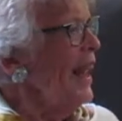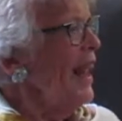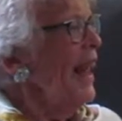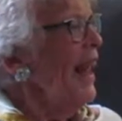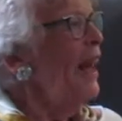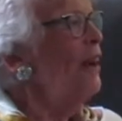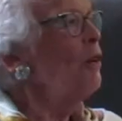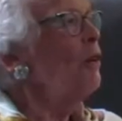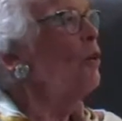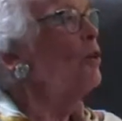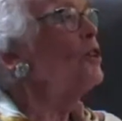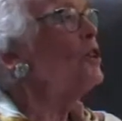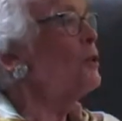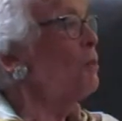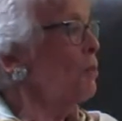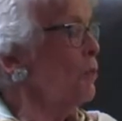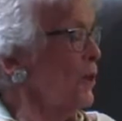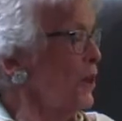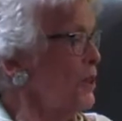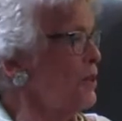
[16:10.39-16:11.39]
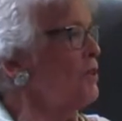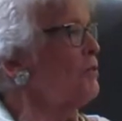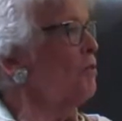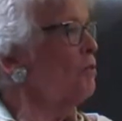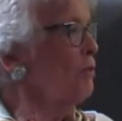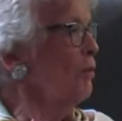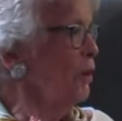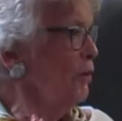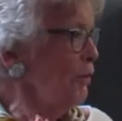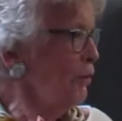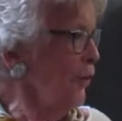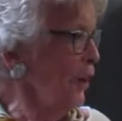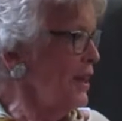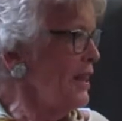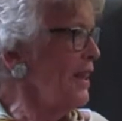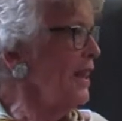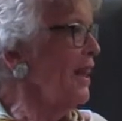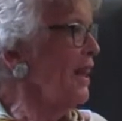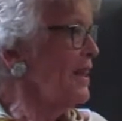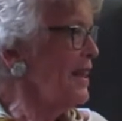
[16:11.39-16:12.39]
And of course, the priests weren't
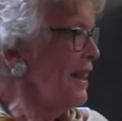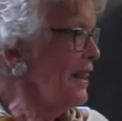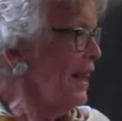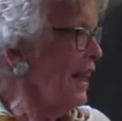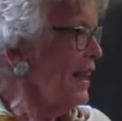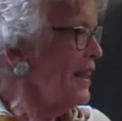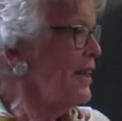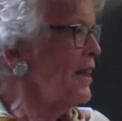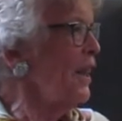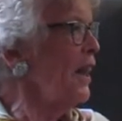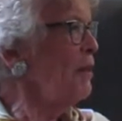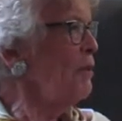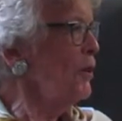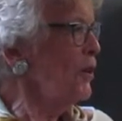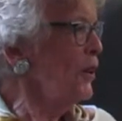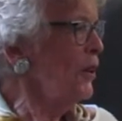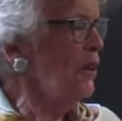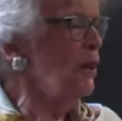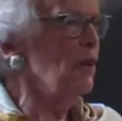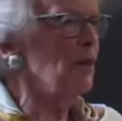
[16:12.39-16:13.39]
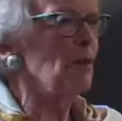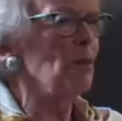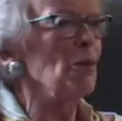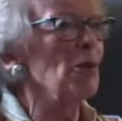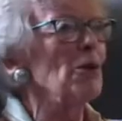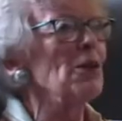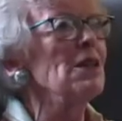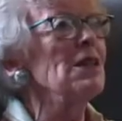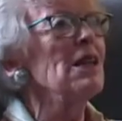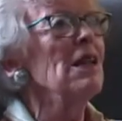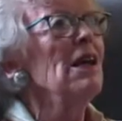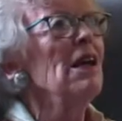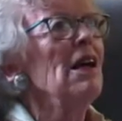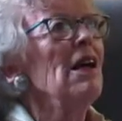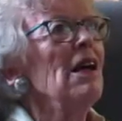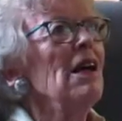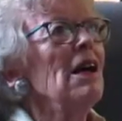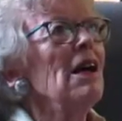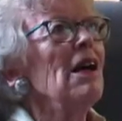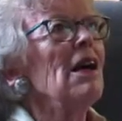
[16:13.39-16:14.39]
facing us at that time, but the altar boys.
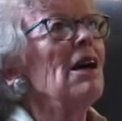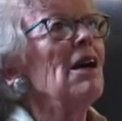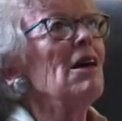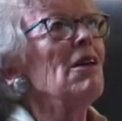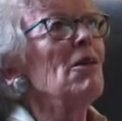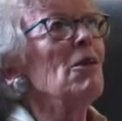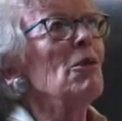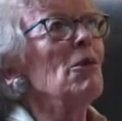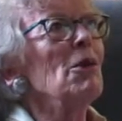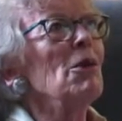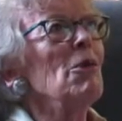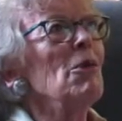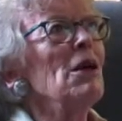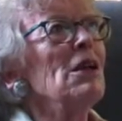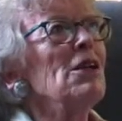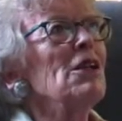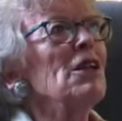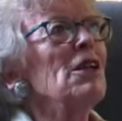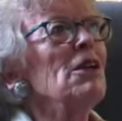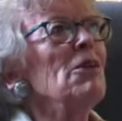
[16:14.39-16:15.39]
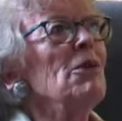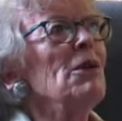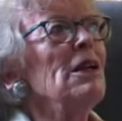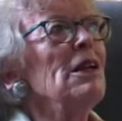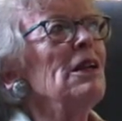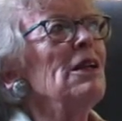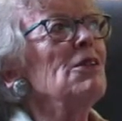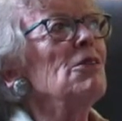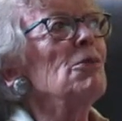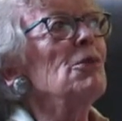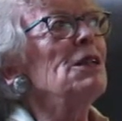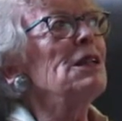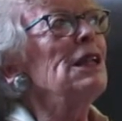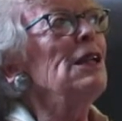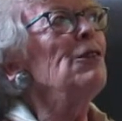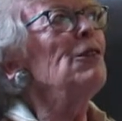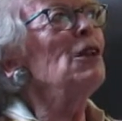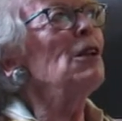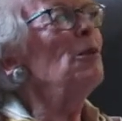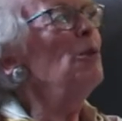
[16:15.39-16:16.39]
We
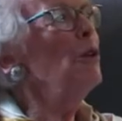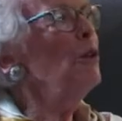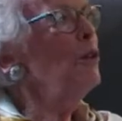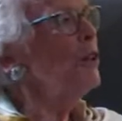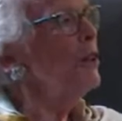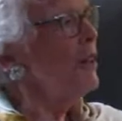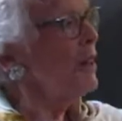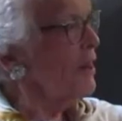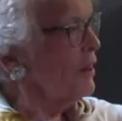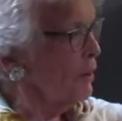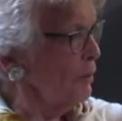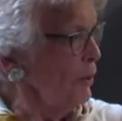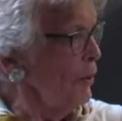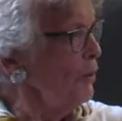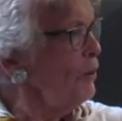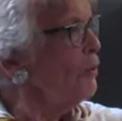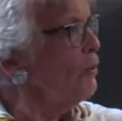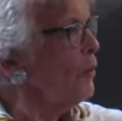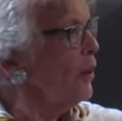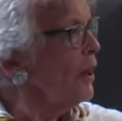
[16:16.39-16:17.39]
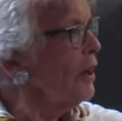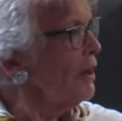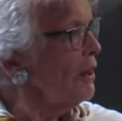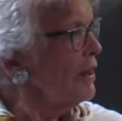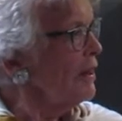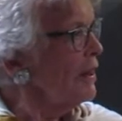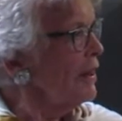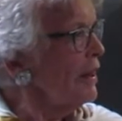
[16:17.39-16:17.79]
received communion at the communion rail.